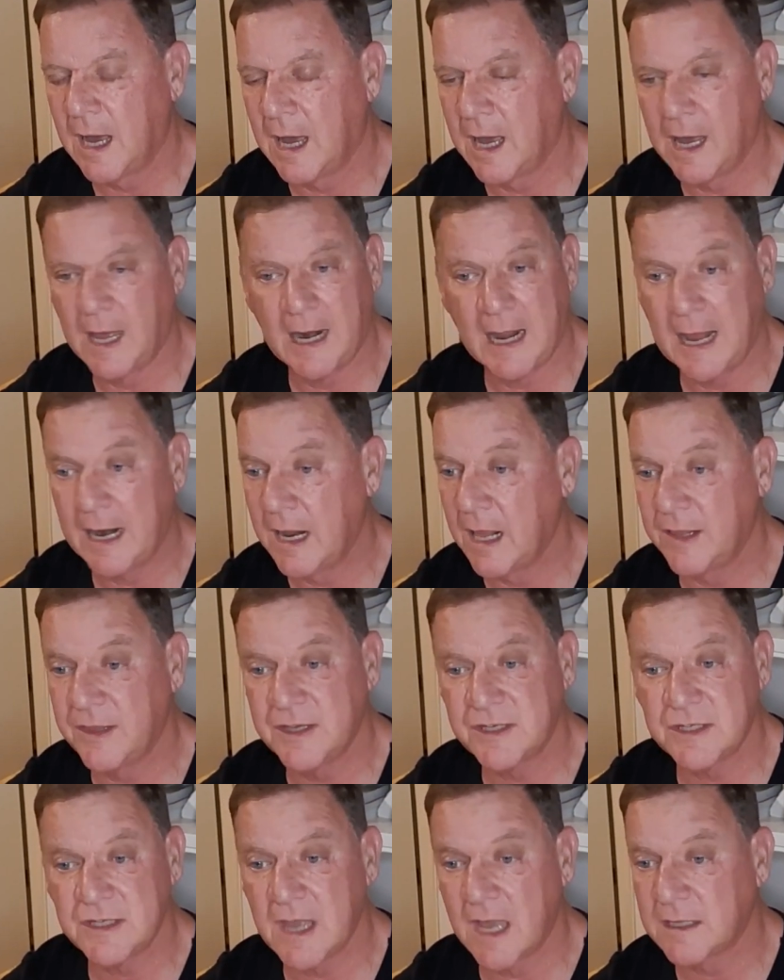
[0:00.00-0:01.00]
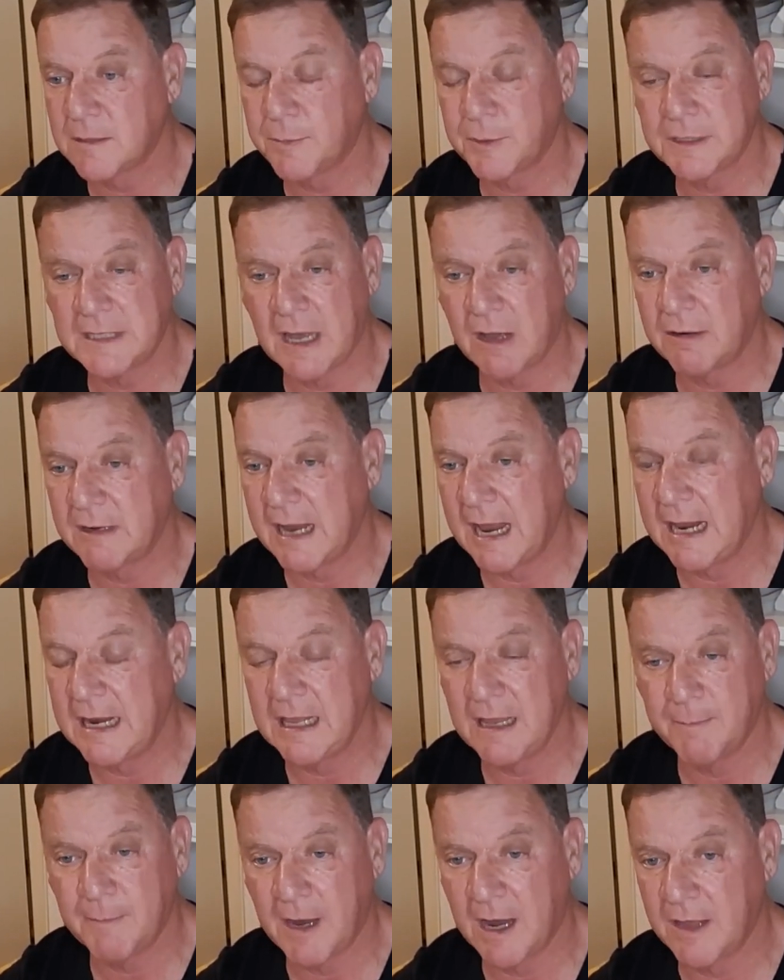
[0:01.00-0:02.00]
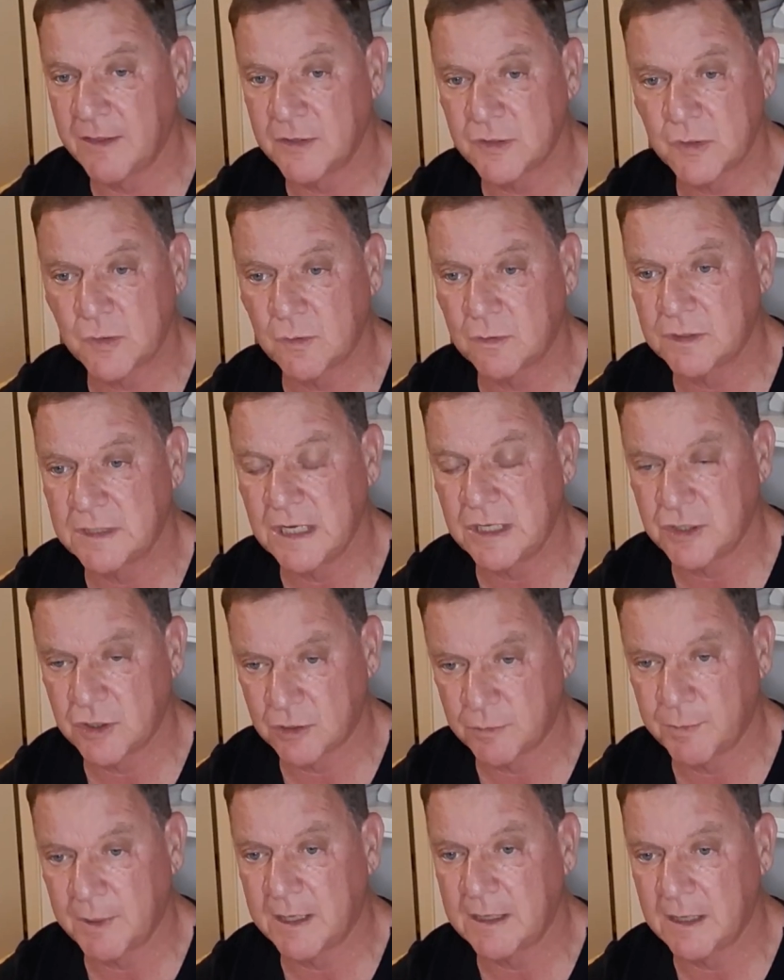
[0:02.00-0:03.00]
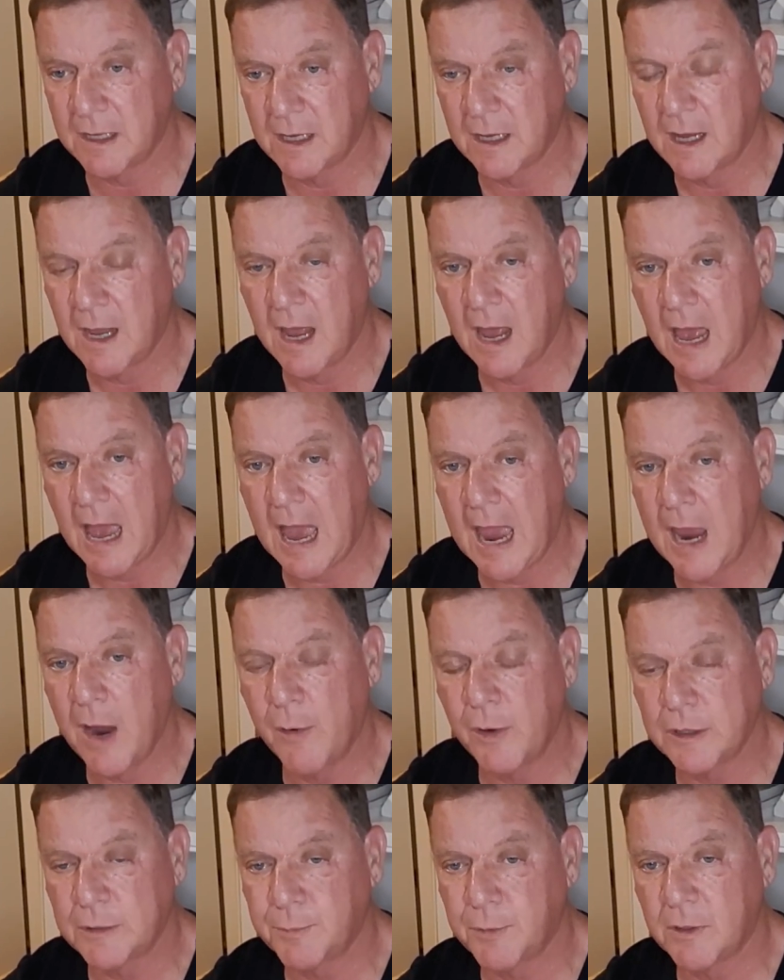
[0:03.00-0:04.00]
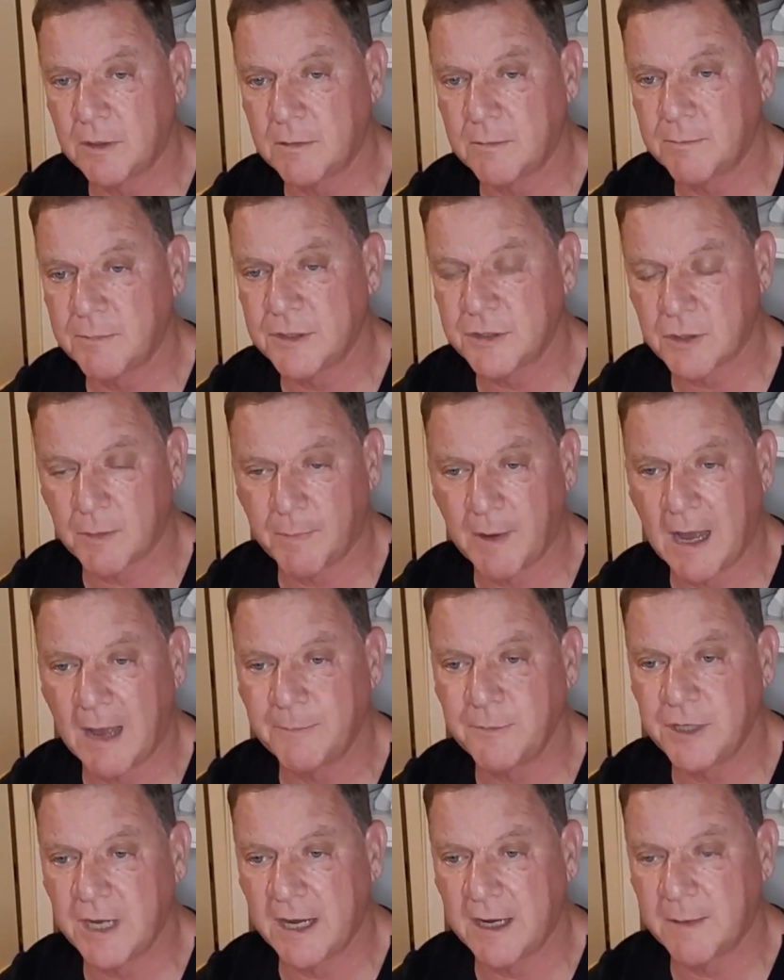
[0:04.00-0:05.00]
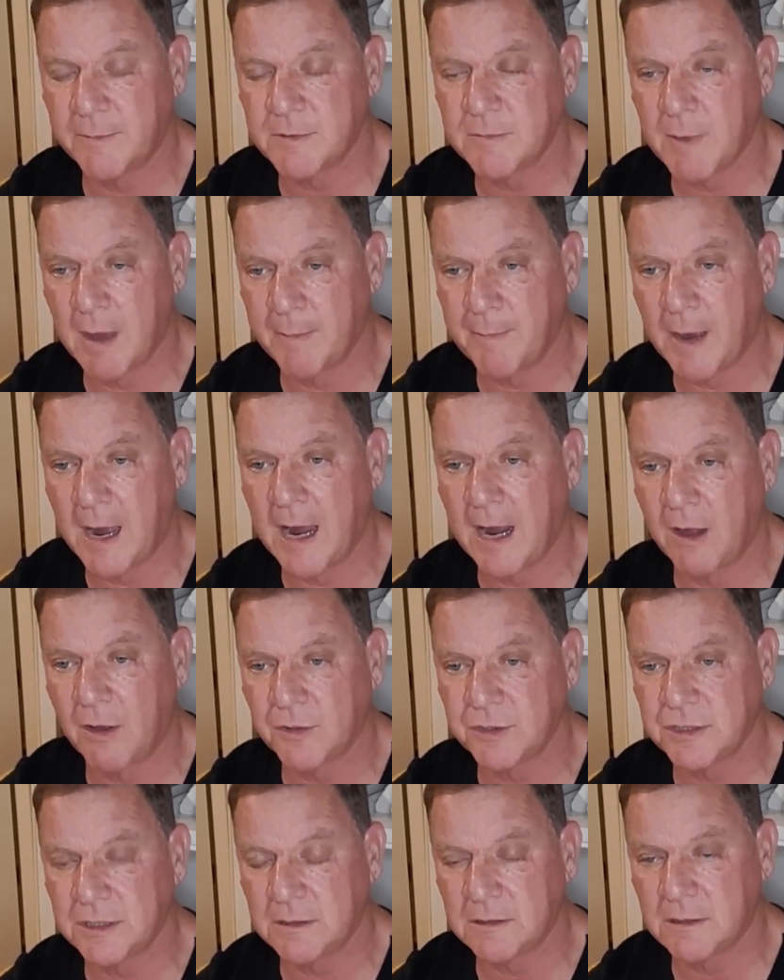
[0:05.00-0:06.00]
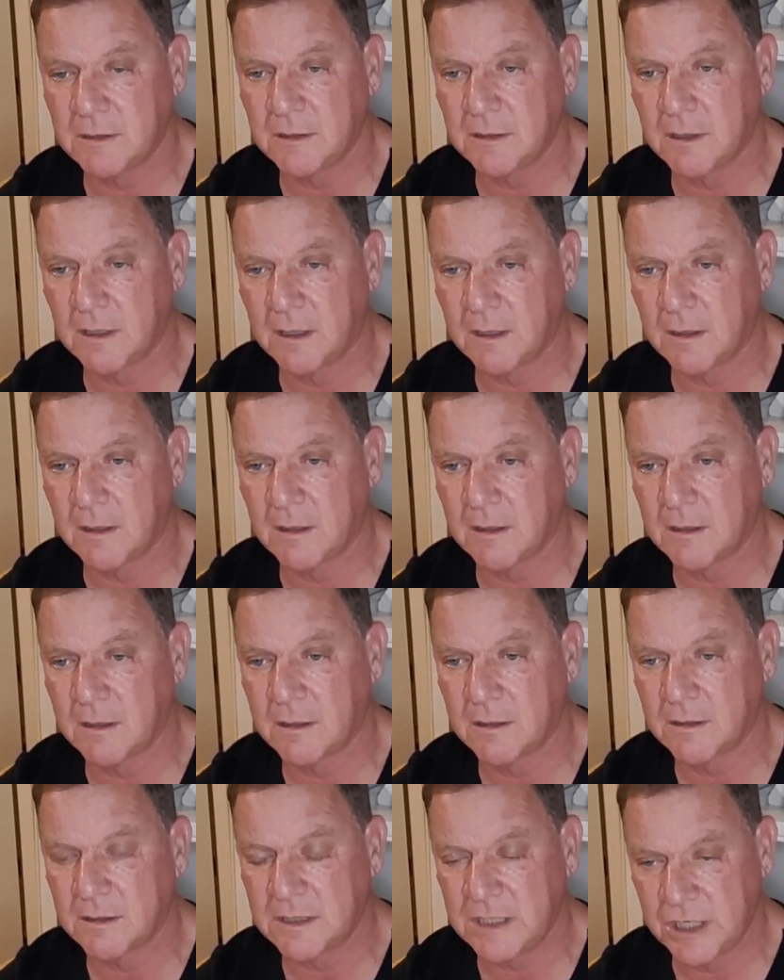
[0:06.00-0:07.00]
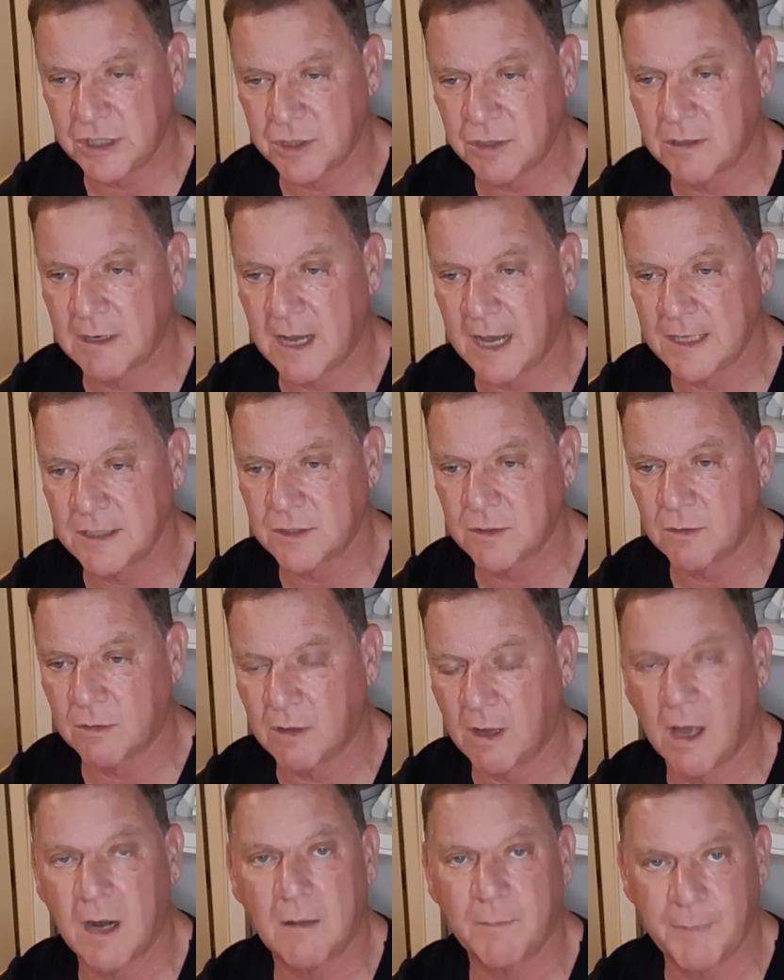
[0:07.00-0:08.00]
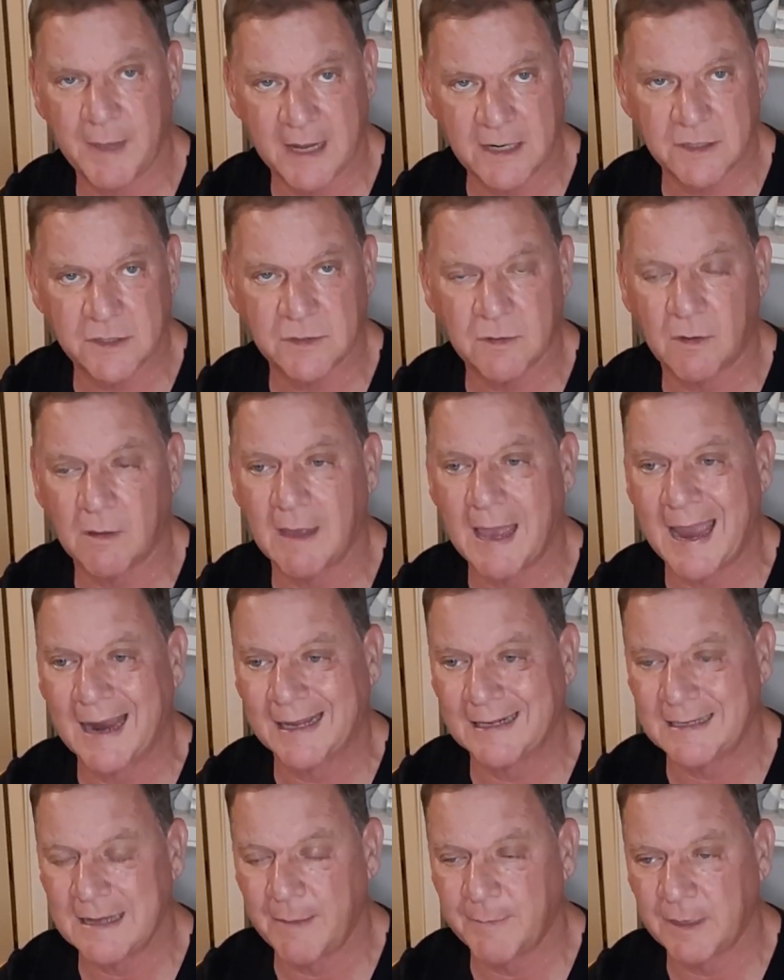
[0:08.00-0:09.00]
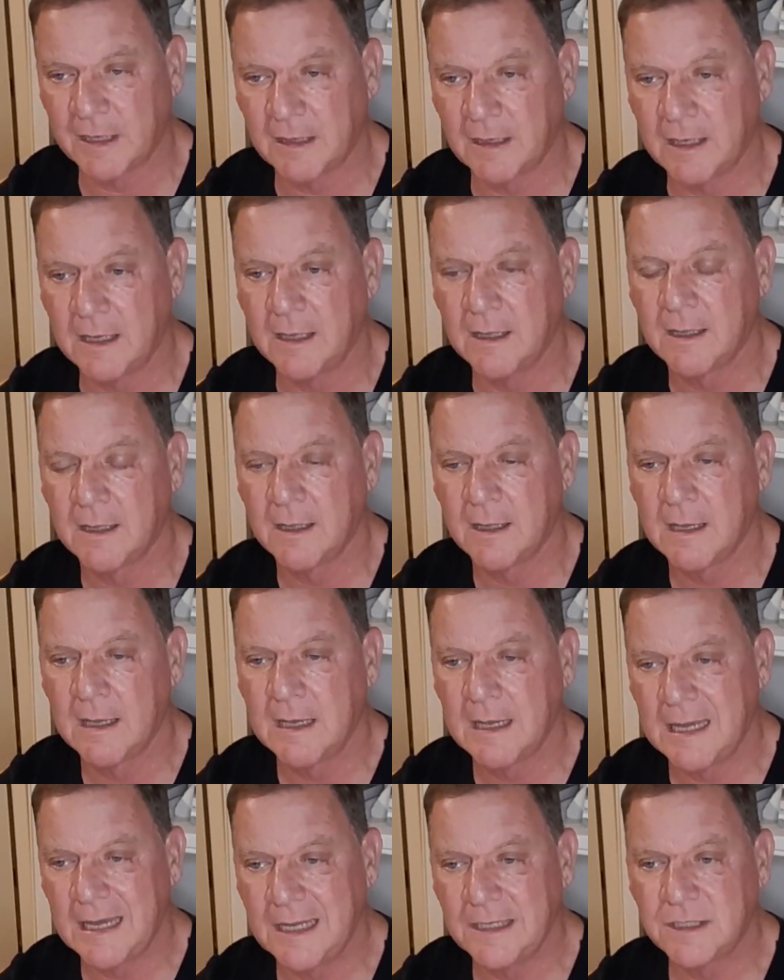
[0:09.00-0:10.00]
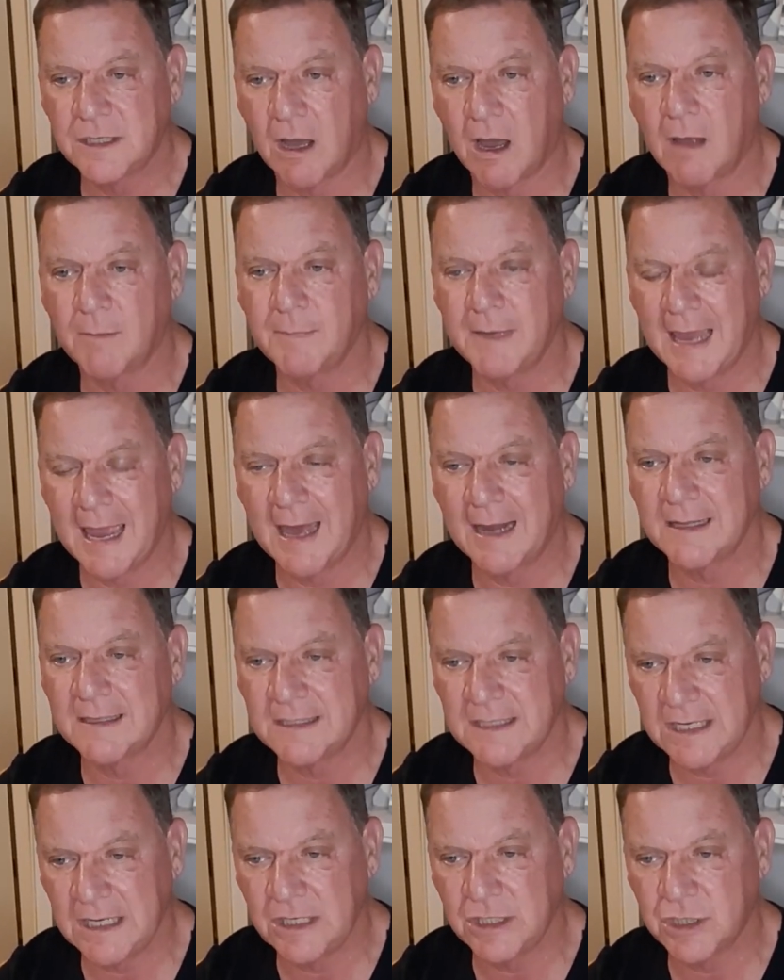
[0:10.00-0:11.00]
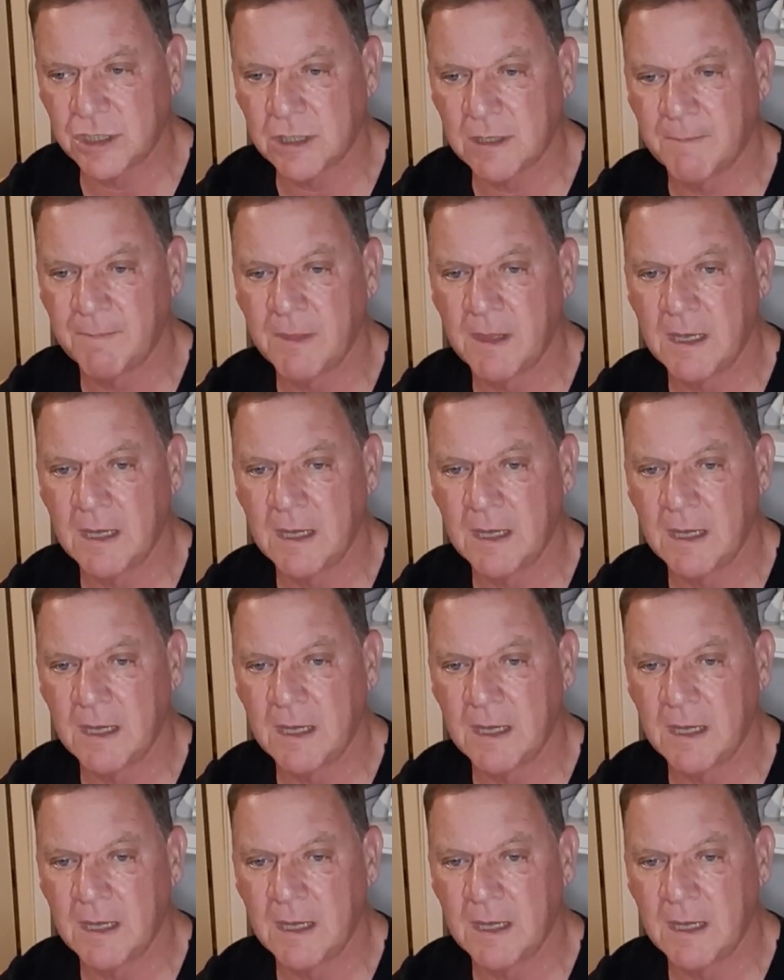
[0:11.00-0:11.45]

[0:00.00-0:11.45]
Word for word: Uh, this is not to put down any of my other school teachers, but I always put Mister Bob Jacobs, my biology uh, teacher in high school, on a pedestal academically. He taught me how to teach.